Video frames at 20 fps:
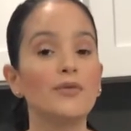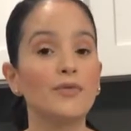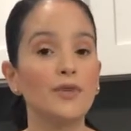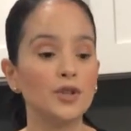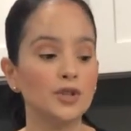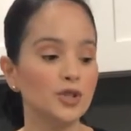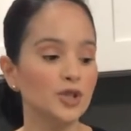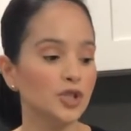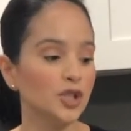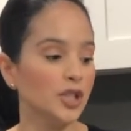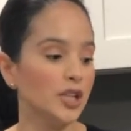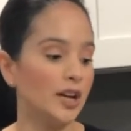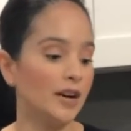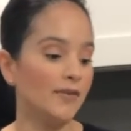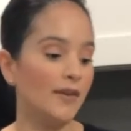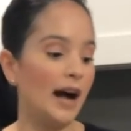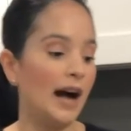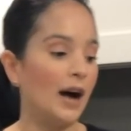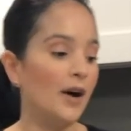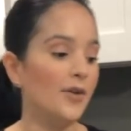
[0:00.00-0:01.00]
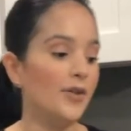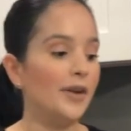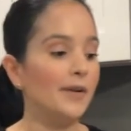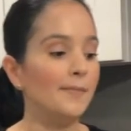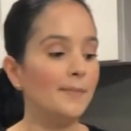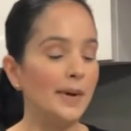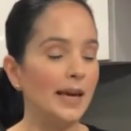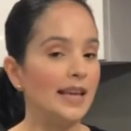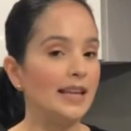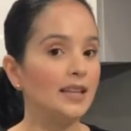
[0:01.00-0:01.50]
version of how they
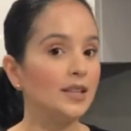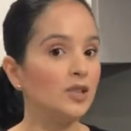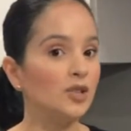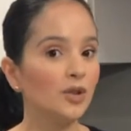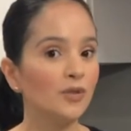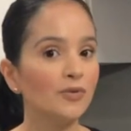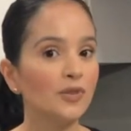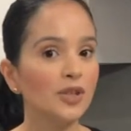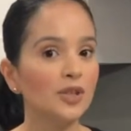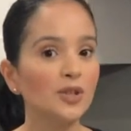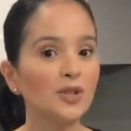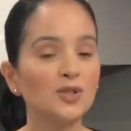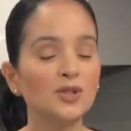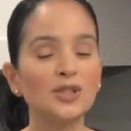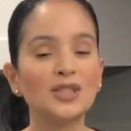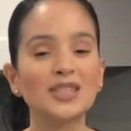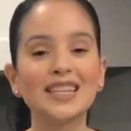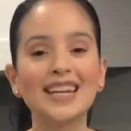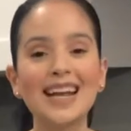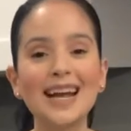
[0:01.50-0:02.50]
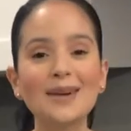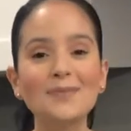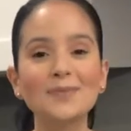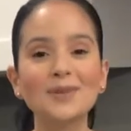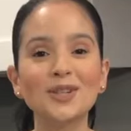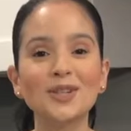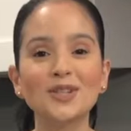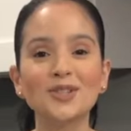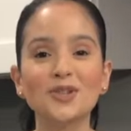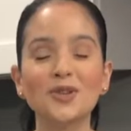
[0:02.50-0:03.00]
make sofrito. So today I'm
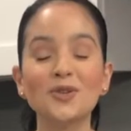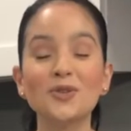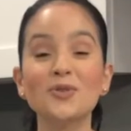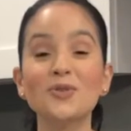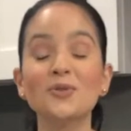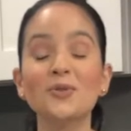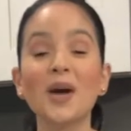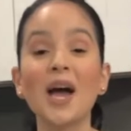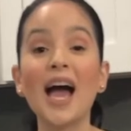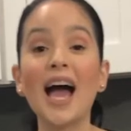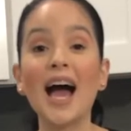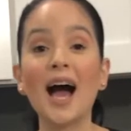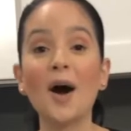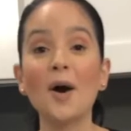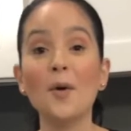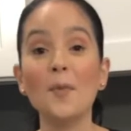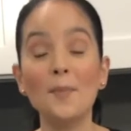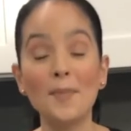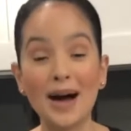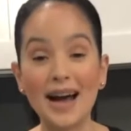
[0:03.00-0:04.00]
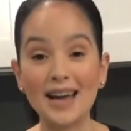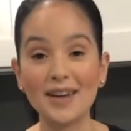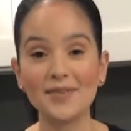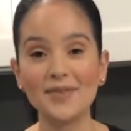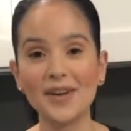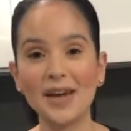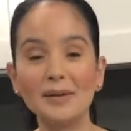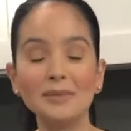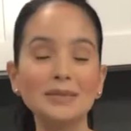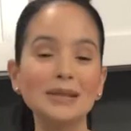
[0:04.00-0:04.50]
going to show you how my
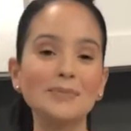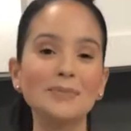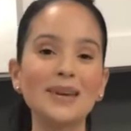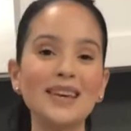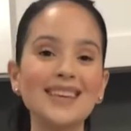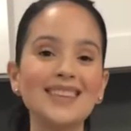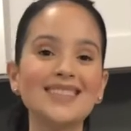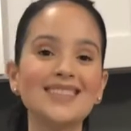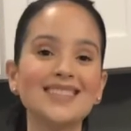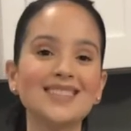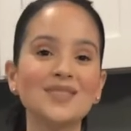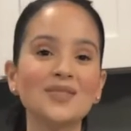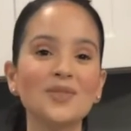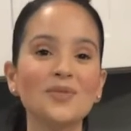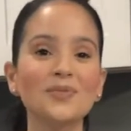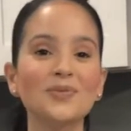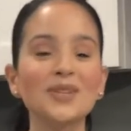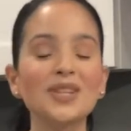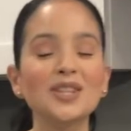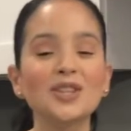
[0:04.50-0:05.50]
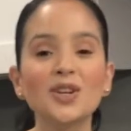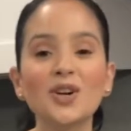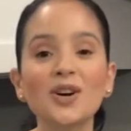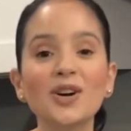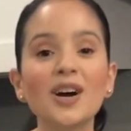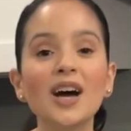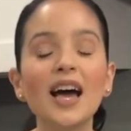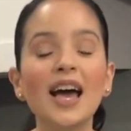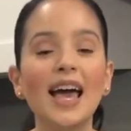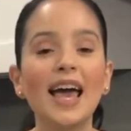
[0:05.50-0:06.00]
family makes
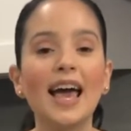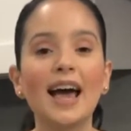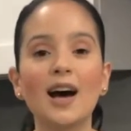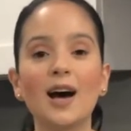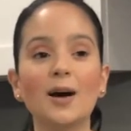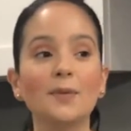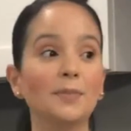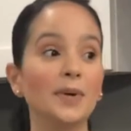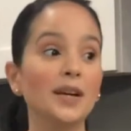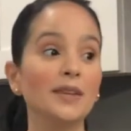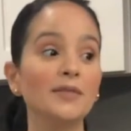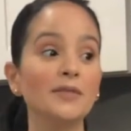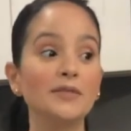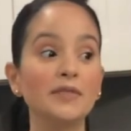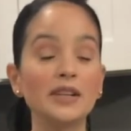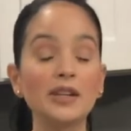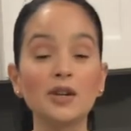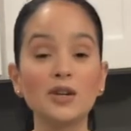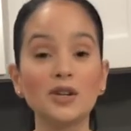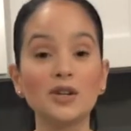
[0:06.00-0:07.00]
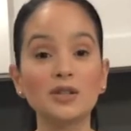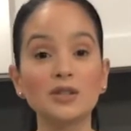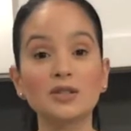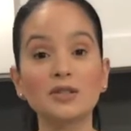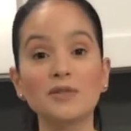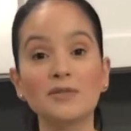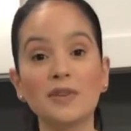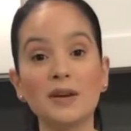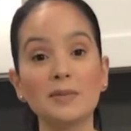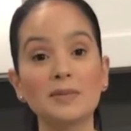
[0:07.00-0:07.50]
sofrito. I've even heard of
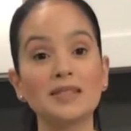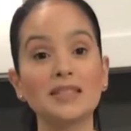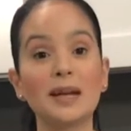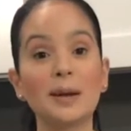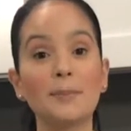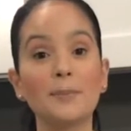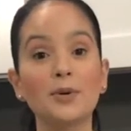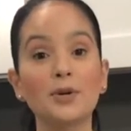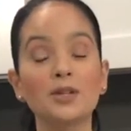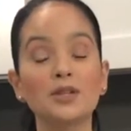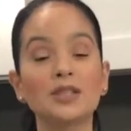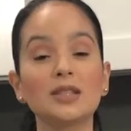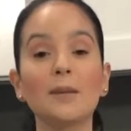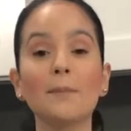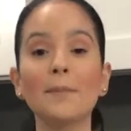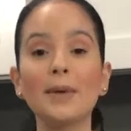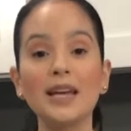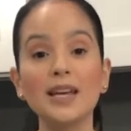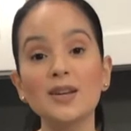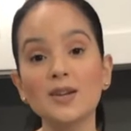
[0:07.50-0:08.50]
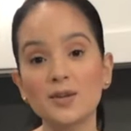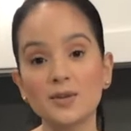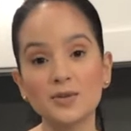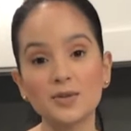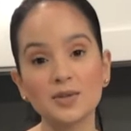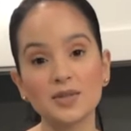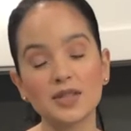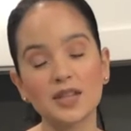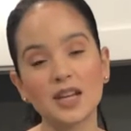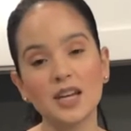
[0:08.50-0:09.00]
some families that put
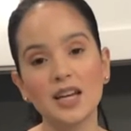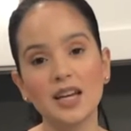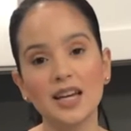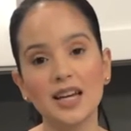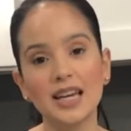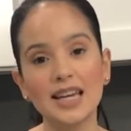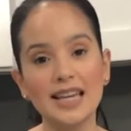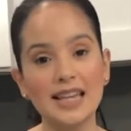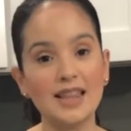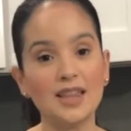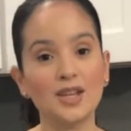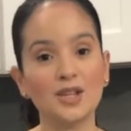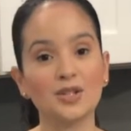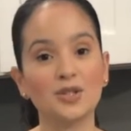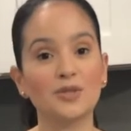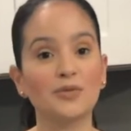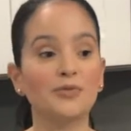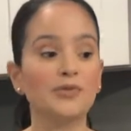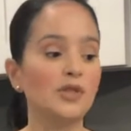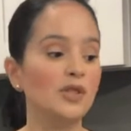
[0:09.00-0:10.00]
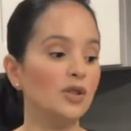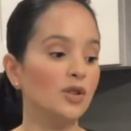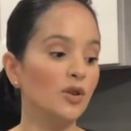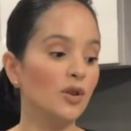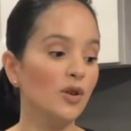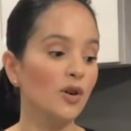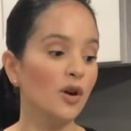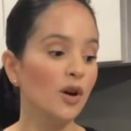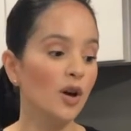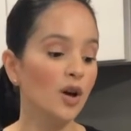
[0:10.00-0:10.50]
tomatoes in their
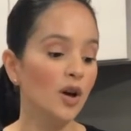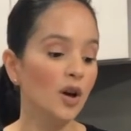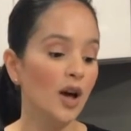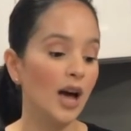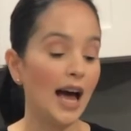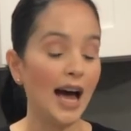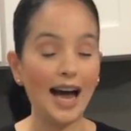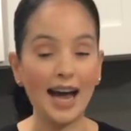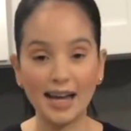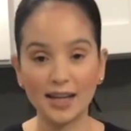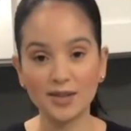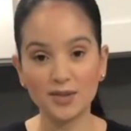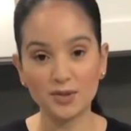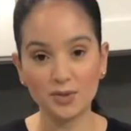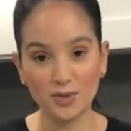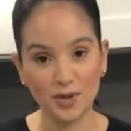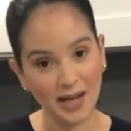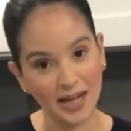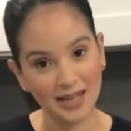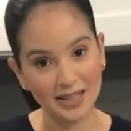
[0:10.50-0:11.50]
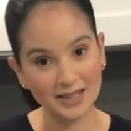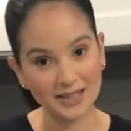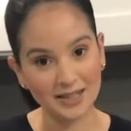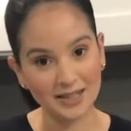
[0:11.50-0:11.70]
sofrito. I do not.